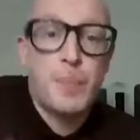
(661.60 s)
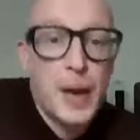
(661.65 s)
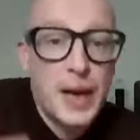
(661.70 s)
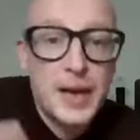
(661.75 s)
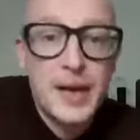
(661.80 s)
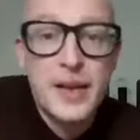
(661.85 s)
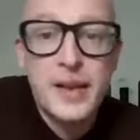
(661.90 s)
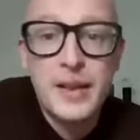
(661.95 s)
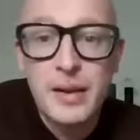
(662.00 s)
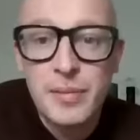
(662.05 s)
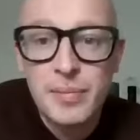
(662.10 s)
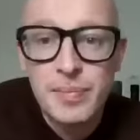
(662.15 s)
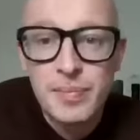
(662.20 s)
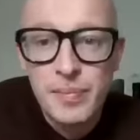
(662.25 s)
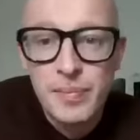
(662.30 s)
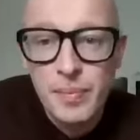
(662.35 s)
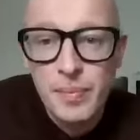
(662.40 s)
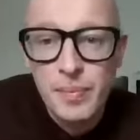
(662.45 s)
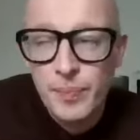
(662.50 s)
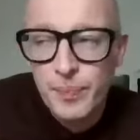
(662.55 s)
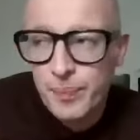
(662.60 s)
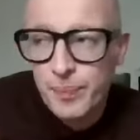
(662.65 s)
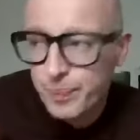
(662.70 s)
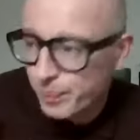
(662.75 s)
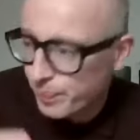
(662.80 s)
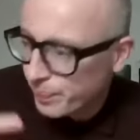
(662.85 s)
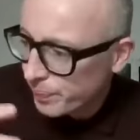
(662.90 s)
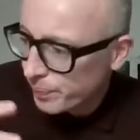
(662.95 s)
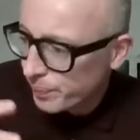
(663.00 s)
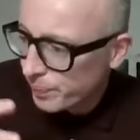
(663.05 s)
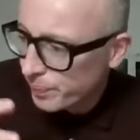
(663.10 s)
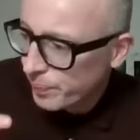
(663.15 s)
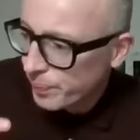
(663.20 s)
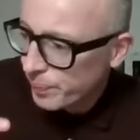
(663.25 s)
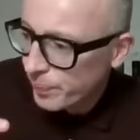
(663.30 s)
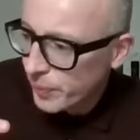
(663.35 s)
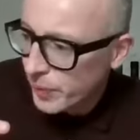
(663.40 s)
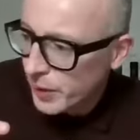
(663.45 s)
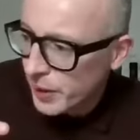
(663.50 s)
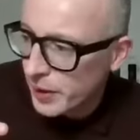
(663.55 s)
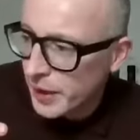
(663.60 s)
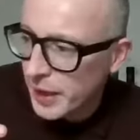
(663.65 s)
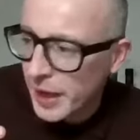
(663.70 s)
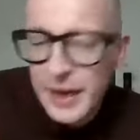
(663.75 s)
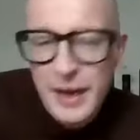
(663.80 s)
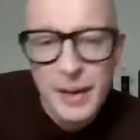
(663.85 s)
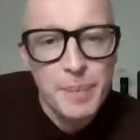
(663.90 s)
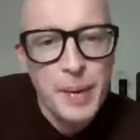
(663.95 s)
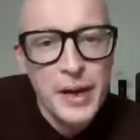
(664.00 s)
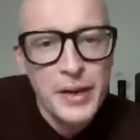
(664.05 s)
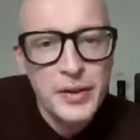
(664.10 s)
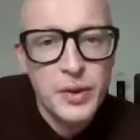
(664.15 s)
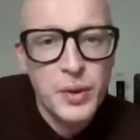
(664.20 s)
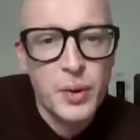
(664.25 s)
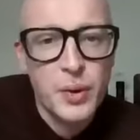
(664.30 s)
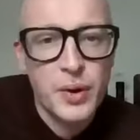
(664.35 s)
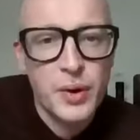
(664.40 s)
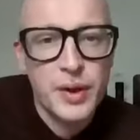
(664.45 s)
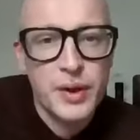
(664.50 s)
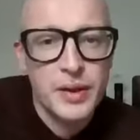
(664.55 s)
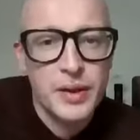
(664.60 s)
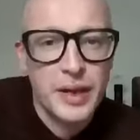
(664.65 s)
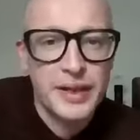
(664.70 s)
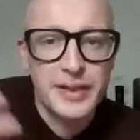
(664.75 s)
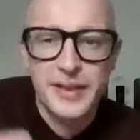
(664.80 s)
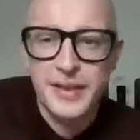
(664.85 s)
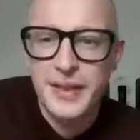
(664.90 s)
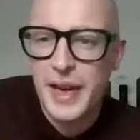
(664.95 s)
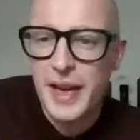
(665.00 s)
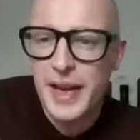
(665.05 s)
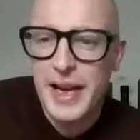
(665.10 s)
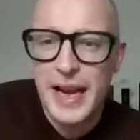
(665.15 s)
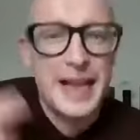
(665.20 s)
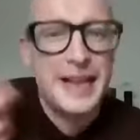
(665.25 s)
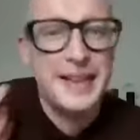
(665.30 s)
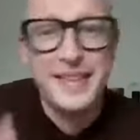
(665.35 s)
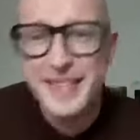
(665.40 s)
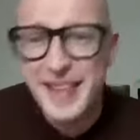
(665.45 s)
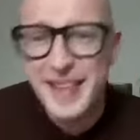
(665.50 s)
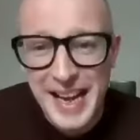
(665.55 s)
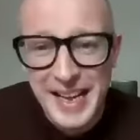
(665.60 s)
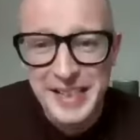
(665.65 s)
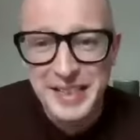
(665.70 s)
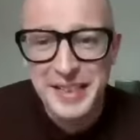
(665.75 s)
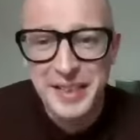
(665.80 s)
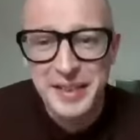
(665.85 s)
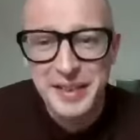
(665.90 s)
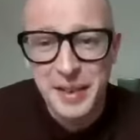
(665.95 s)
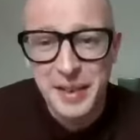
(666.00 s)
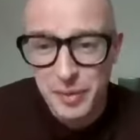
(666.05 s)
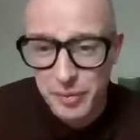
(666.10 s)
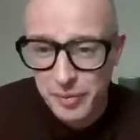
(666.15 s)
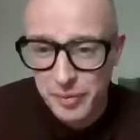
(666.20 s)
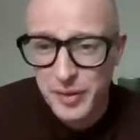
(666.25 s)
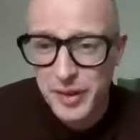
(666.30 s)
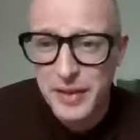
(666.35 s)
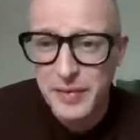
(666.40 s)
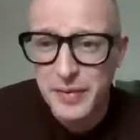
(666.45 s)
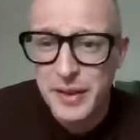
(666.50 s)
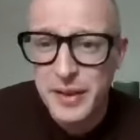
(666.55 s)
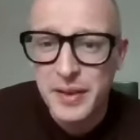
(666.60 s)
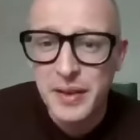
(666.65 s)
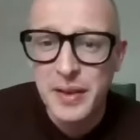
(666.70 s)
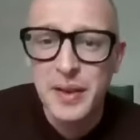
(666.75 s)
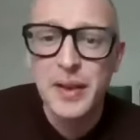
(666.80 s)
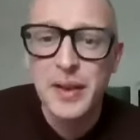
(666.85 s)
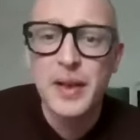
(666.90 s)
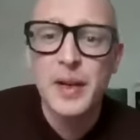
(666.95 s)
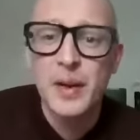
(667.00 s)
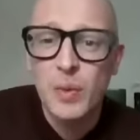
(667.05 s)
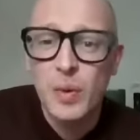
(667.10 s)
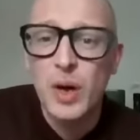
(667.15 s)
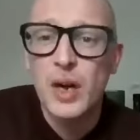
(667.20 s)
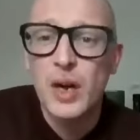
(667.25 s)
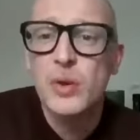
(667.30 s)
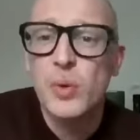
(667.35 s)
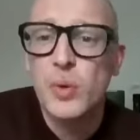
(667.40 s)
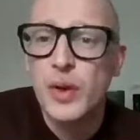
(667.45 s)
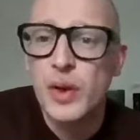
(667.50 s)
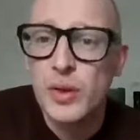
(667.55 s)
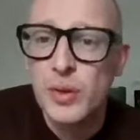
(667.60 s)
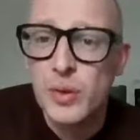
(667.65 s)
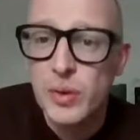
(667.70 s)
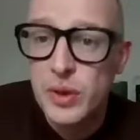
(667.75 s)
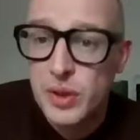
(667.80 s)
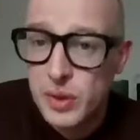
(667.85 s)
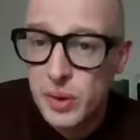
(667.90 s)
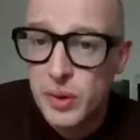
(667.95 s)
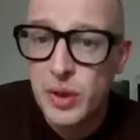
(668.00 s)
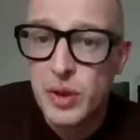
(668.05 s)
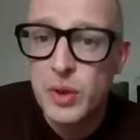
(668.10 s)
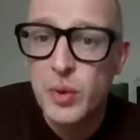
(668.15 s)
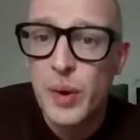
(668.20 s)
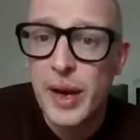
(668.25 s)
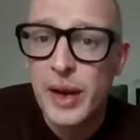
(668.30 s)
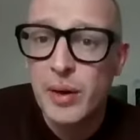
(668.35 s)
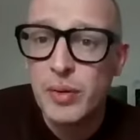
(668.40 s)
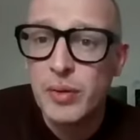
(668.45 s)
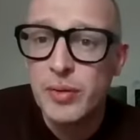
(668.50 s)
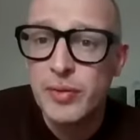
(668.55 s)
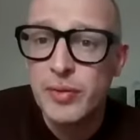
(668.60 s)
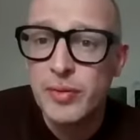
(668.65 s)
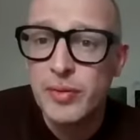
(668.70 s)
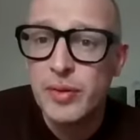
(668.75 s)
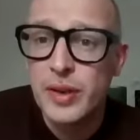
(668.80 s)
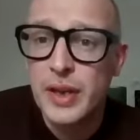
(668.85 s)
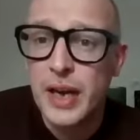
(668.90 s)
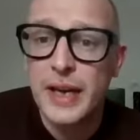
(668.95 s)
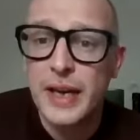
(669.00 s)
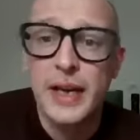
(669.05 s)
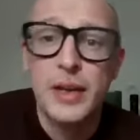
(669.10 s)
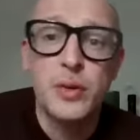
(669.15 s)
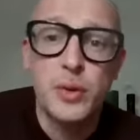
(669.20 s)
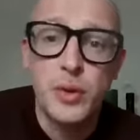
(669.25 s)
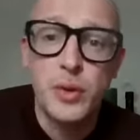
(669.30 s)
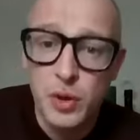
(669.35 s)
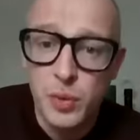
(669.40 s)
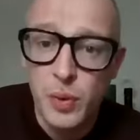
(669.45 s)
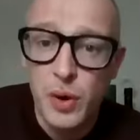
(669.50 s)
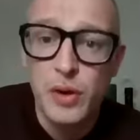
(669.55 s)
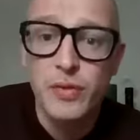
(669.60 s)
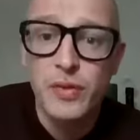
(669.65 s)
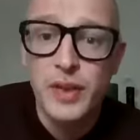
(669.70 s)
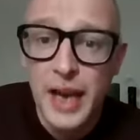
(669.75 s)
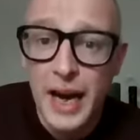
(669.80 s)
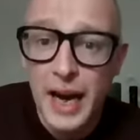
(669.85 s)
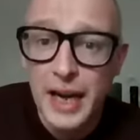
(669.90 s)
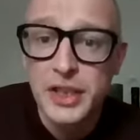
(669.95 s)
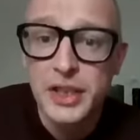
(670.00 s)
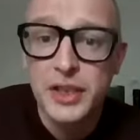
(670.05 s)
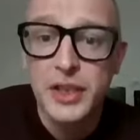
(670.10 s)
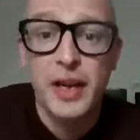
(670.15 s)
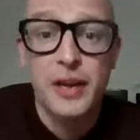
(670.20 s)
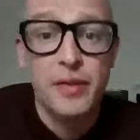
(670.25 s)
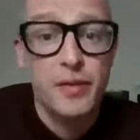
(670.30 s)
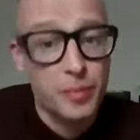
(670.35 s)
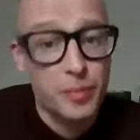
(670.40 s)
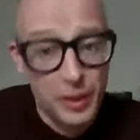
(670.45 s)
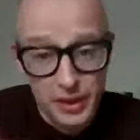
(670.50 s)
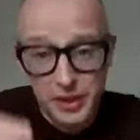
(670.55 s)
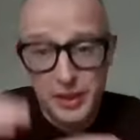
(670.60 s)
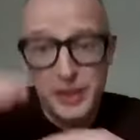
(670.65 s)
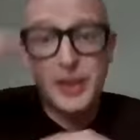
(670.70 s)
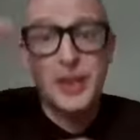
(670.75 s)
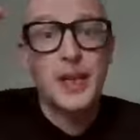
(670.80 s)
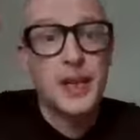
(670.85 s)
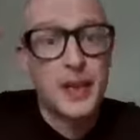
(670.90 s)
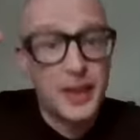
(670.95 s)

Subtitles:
picking them kind of based on, let's say, intensity of flavour. What I don't want to do is do the 12 and then do the 12 cask strength, which,